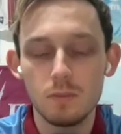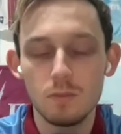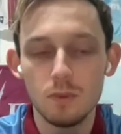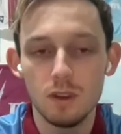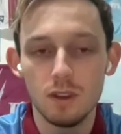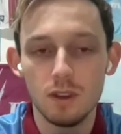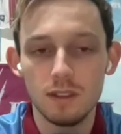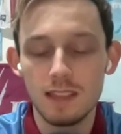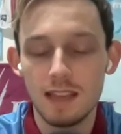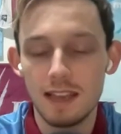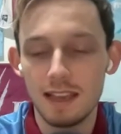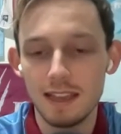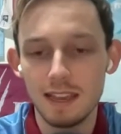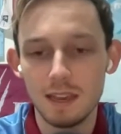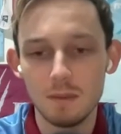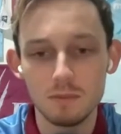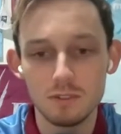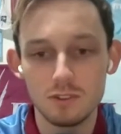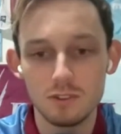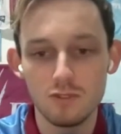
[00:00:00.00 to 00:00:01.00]
but that
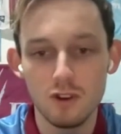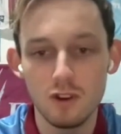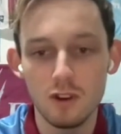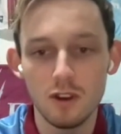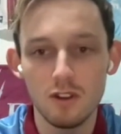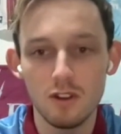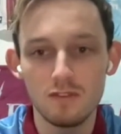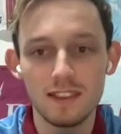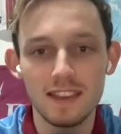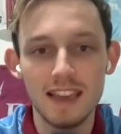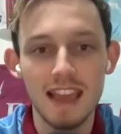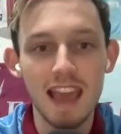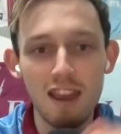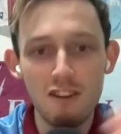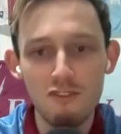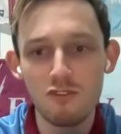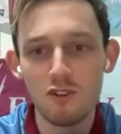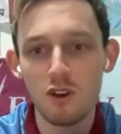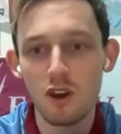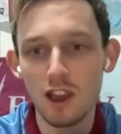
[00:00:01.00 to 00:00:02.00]
game was a write-off. The
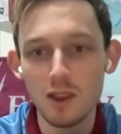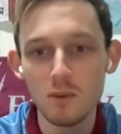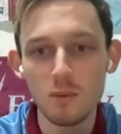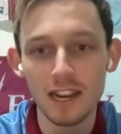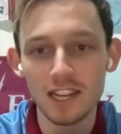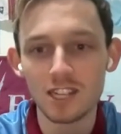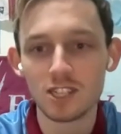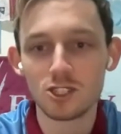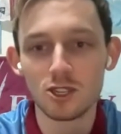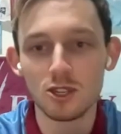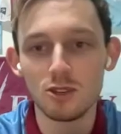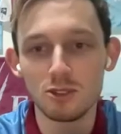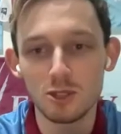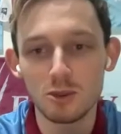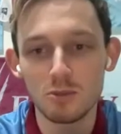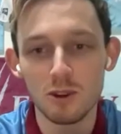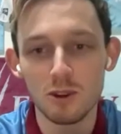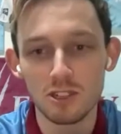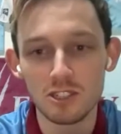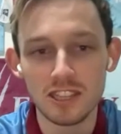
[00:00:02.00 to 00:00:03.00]
effort I went
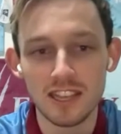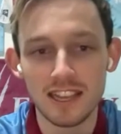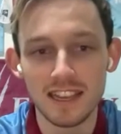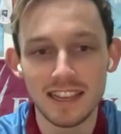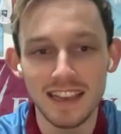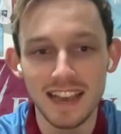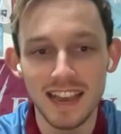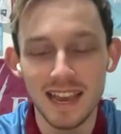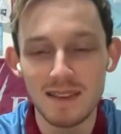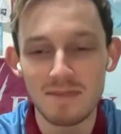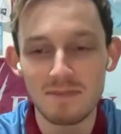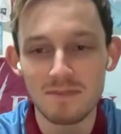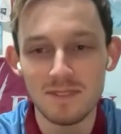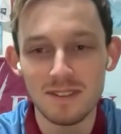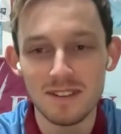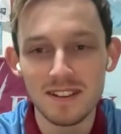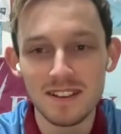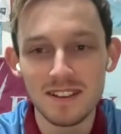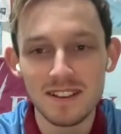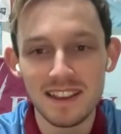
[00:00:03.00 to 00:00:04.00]
to watch that game
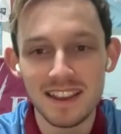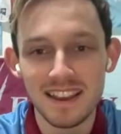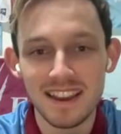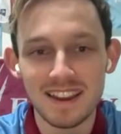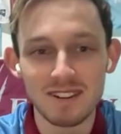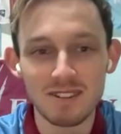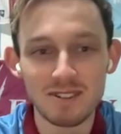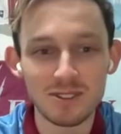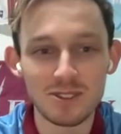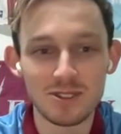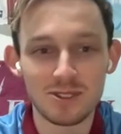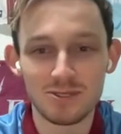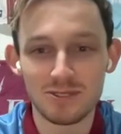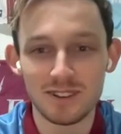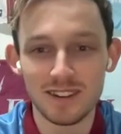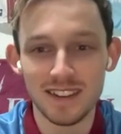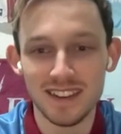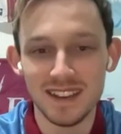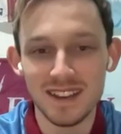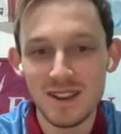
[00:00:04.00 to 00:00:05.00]
in
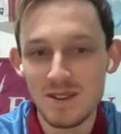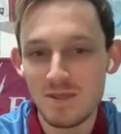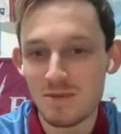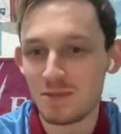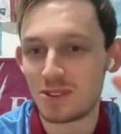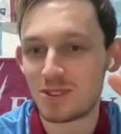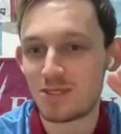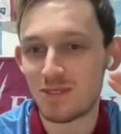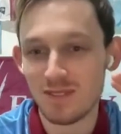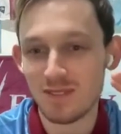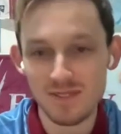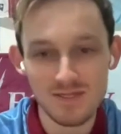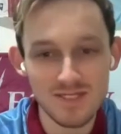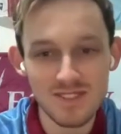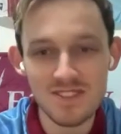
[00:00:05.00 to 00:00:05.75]
Austria was for